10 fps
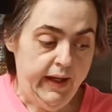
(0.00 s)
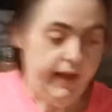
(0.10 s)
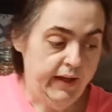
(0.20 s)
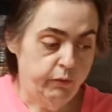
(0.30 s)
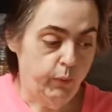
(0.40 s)
I
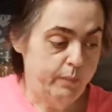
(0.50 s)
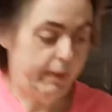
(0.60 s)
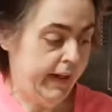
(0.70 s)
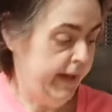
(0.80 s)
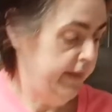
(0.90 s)
have one
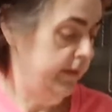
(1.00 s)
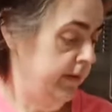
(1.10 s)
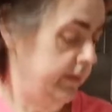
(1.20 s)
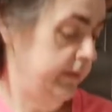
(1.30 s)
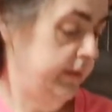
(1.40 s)
bag
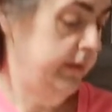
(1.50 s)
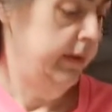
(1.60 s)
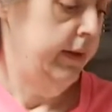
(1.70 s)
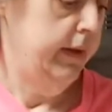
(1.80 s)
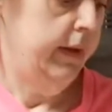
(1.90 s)

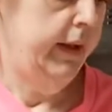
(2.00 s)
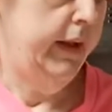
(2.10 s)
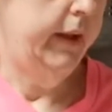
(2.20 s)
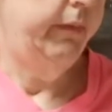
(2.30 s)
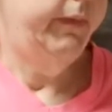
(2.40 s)

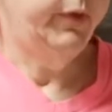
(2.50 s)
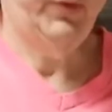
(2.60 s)
of